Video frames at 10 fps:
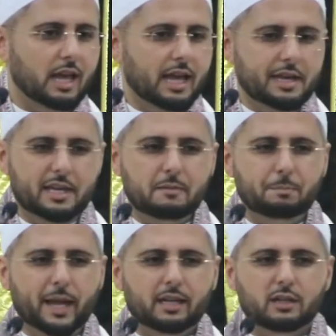He
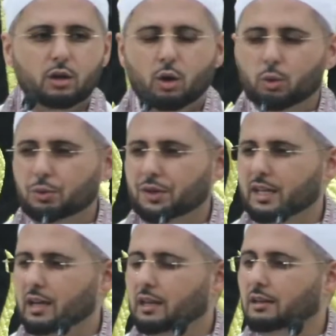made an oath
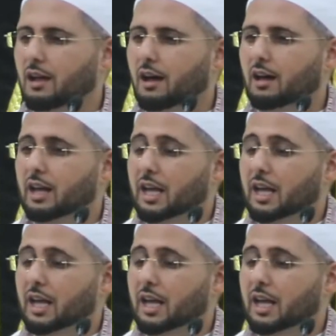in Allah